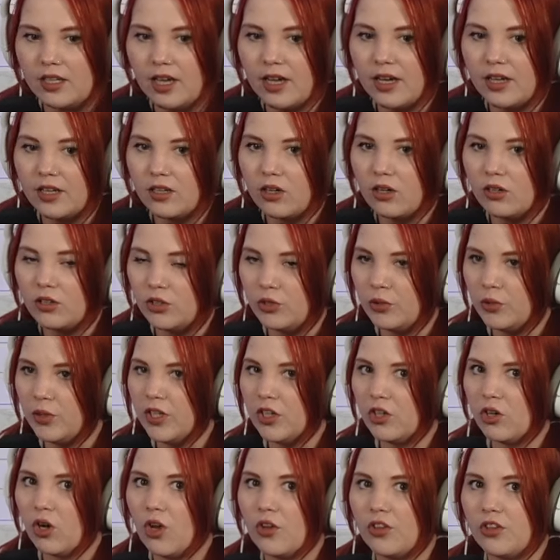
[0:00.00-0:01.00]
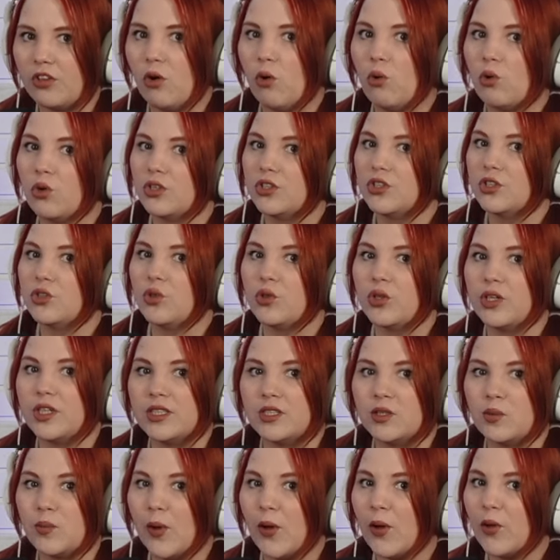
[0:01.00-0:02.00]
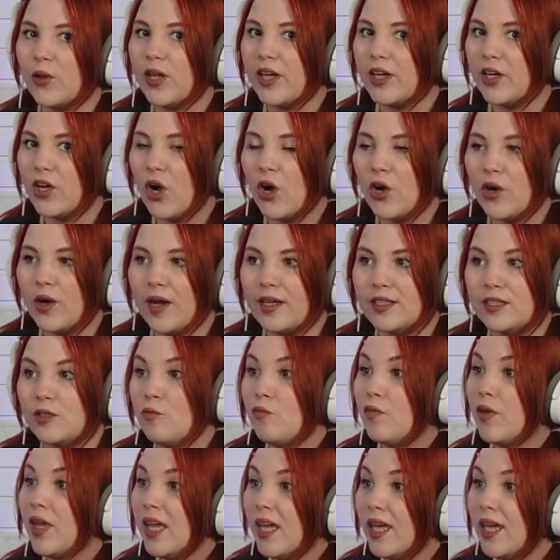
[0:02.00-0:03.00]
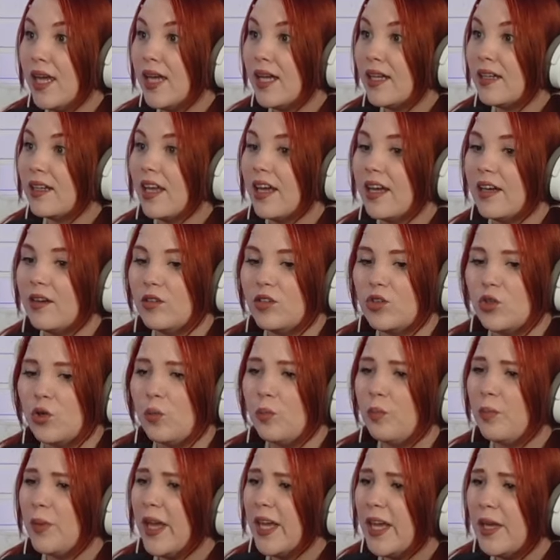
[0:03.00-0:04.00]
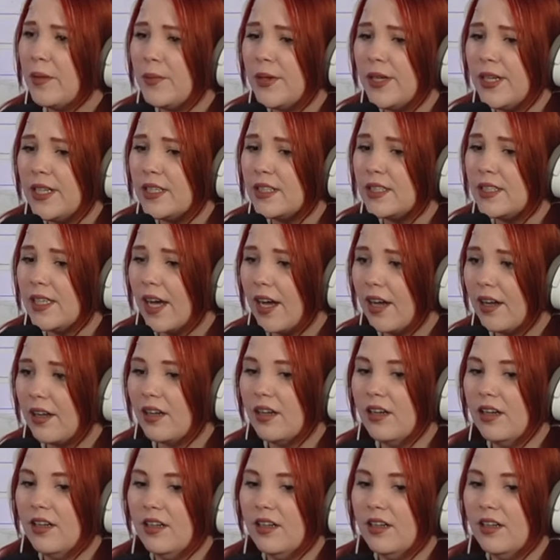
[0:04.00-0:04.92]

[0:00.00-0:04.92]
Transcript: like you hear all the horror stories about like RSV and like little babies that